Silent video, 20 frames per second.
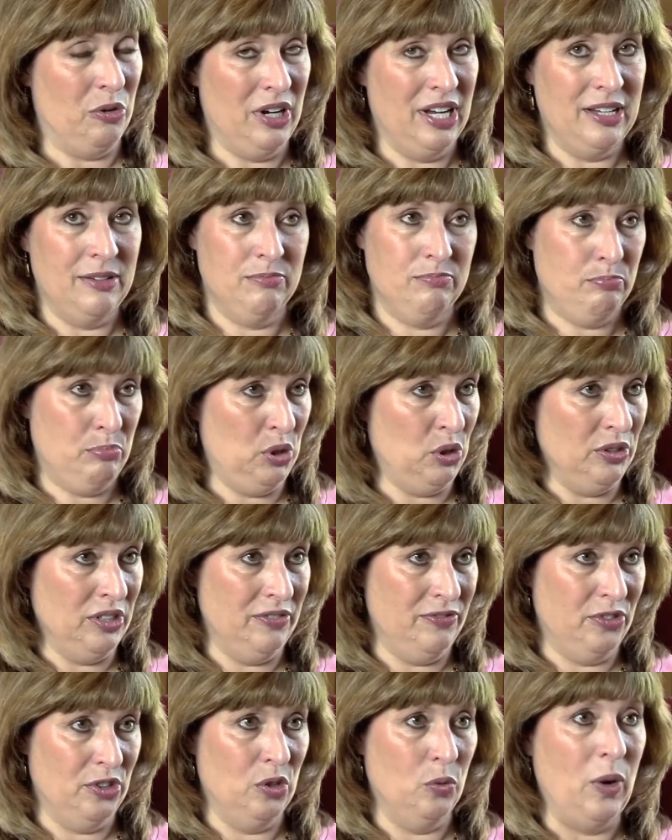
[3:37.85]
I pulled it
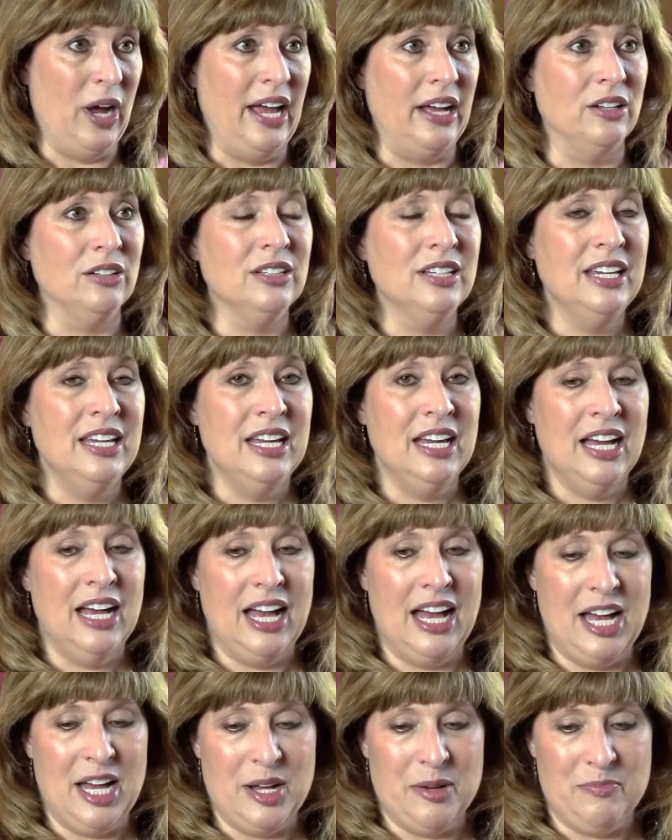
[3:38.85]
for a while.
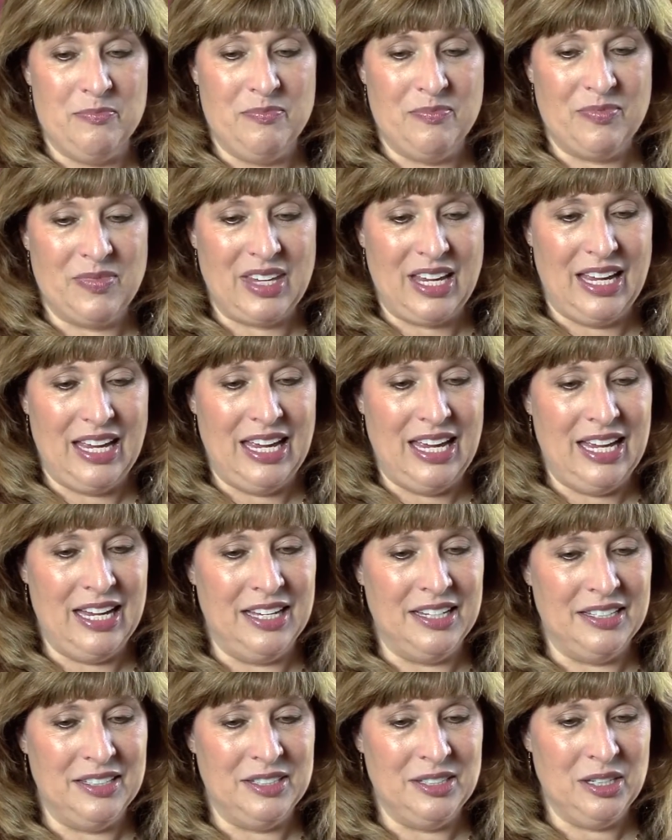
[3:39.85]
Um,
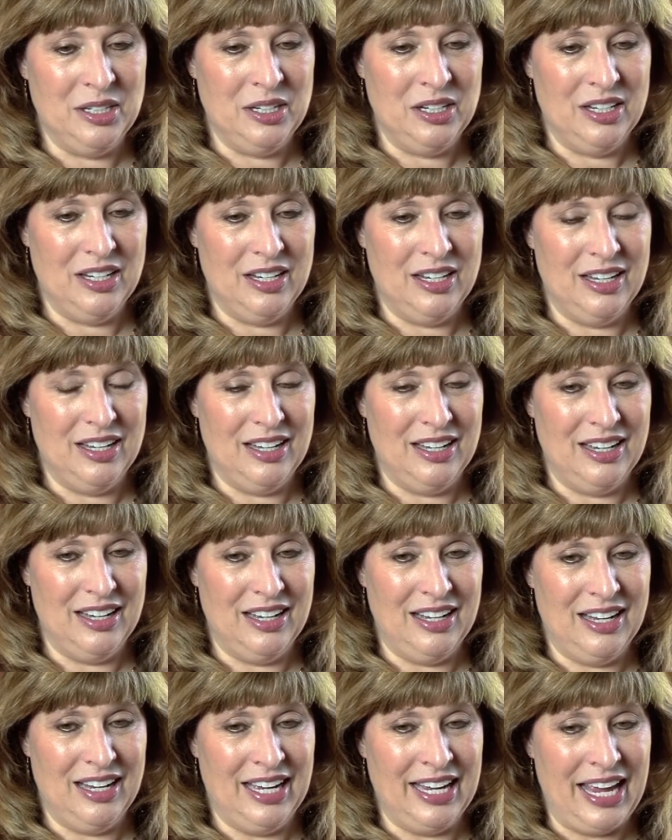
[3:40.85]
and
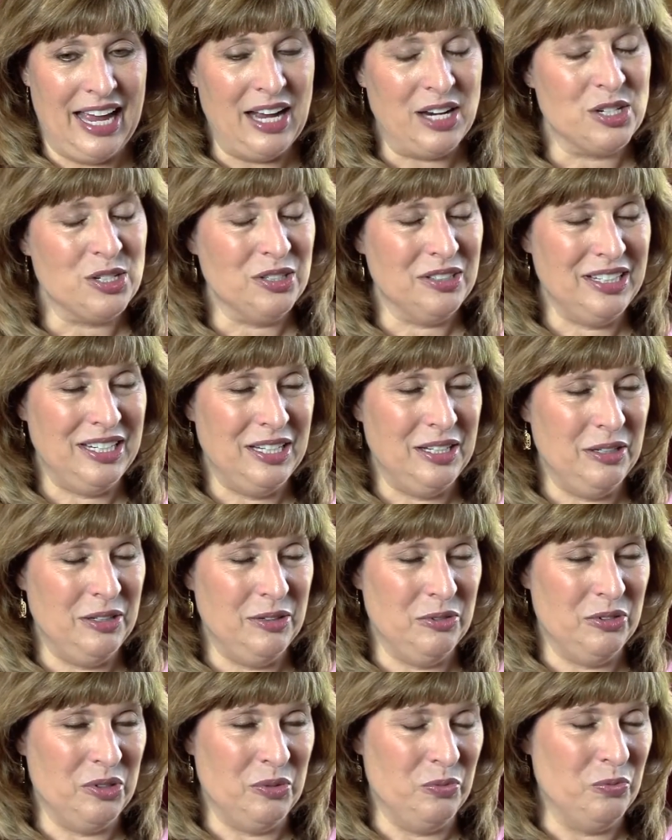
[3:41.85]
I actually,
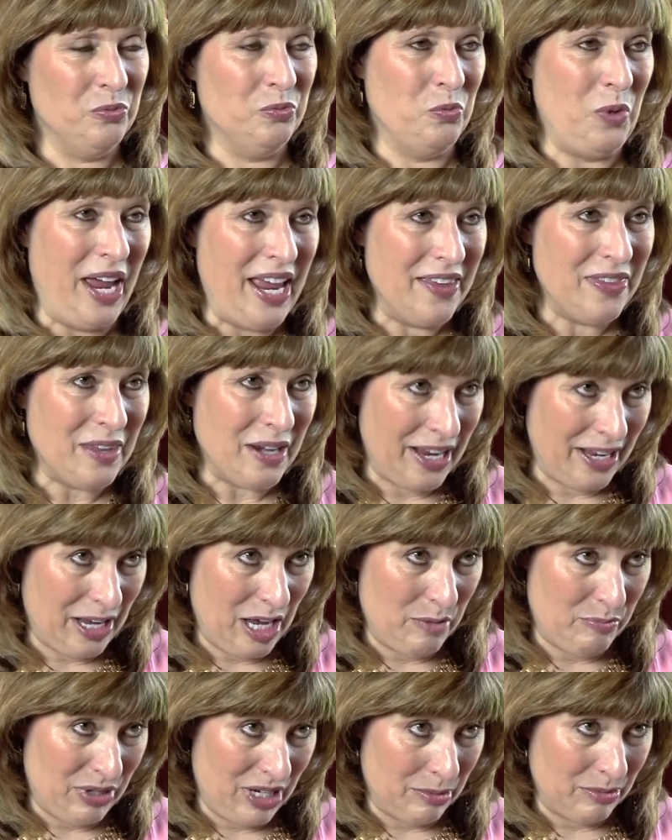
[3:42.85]
the way that I
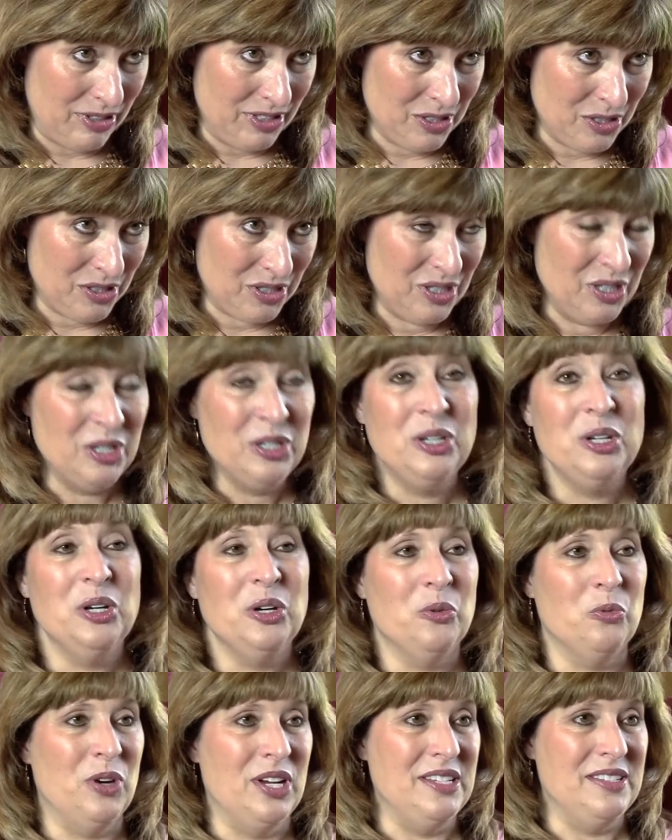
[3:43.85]
got published
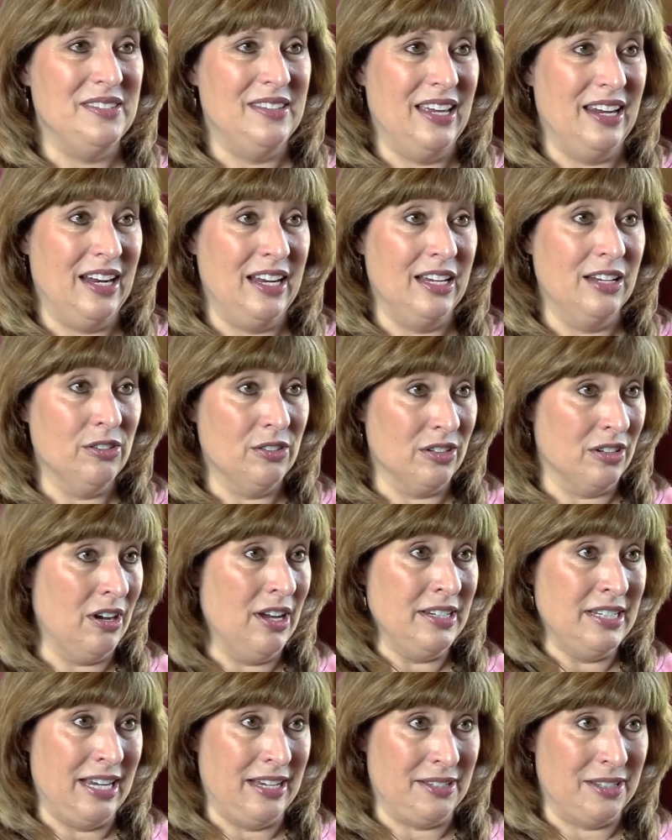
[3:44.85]
was that I entered a
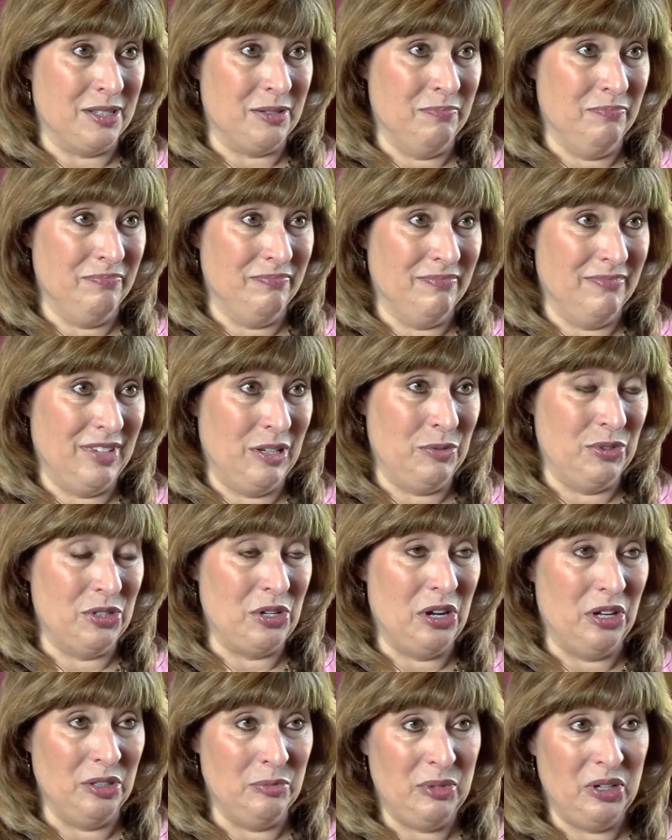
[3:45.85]
contest. It was
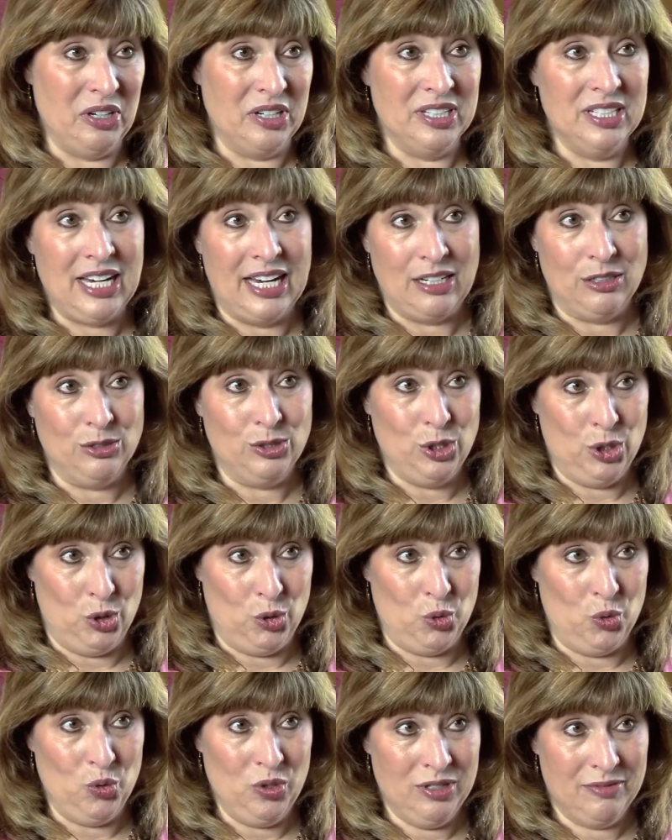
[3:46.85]
called American Title
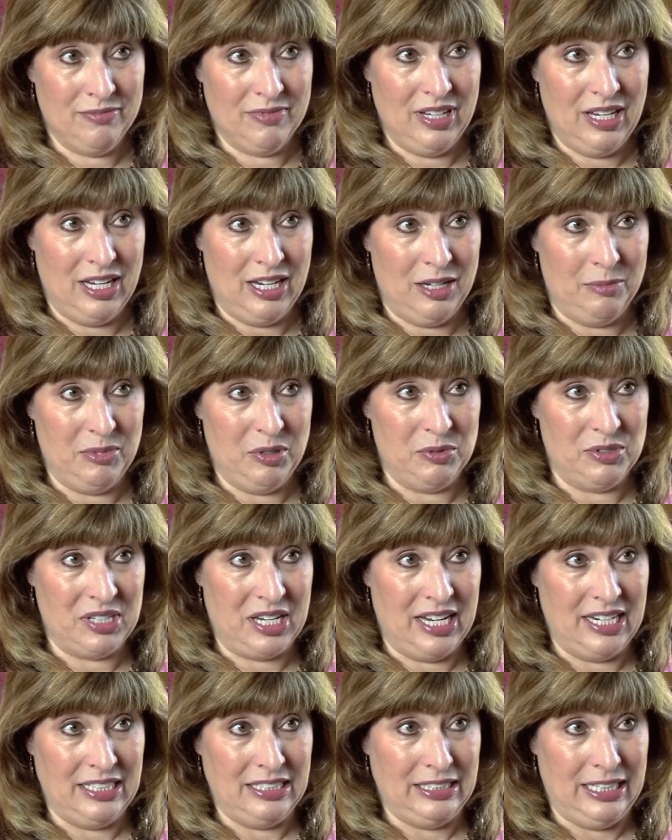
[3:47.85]
II. Um, it was
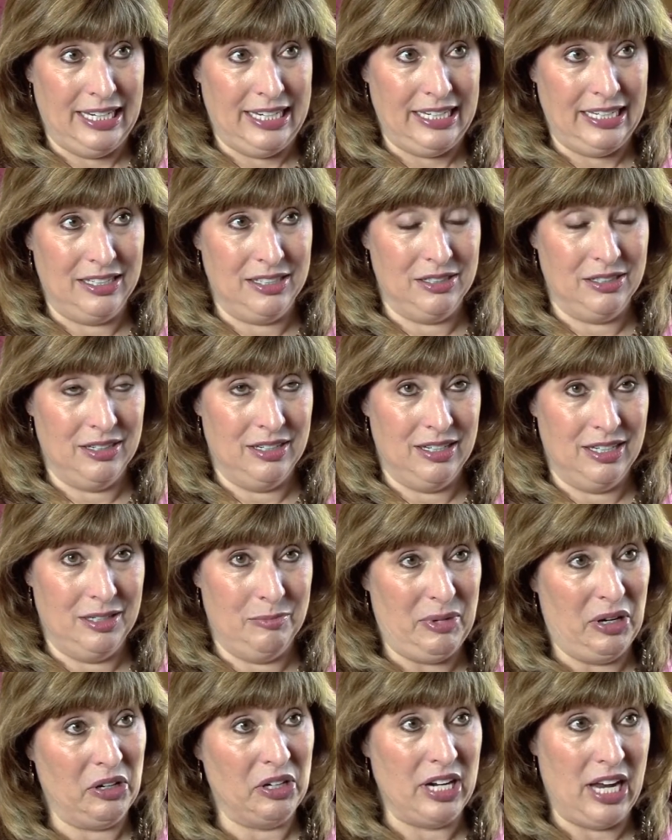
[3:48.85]
kind of like uh,
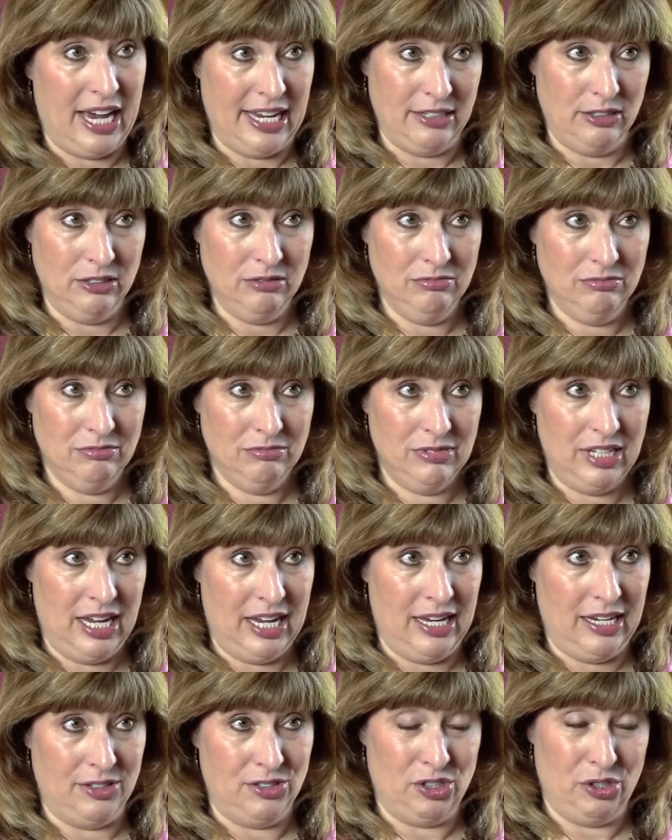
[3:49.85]
American Idol
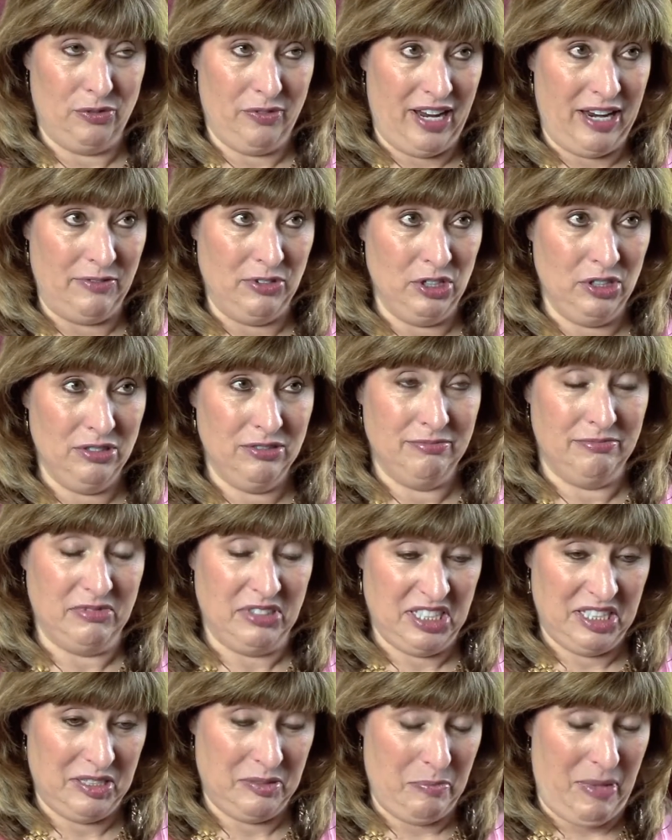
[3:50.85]
and Survivor
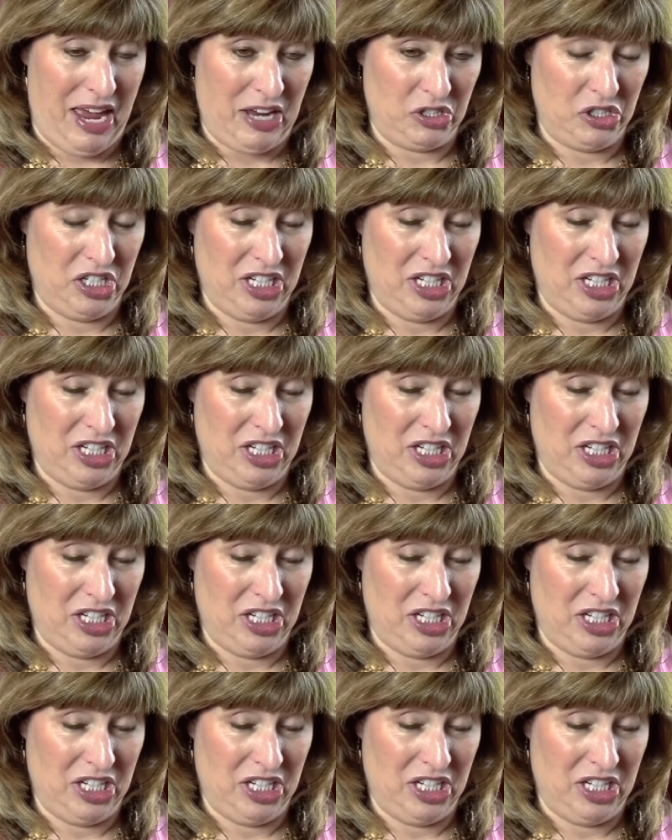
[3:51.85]
smashed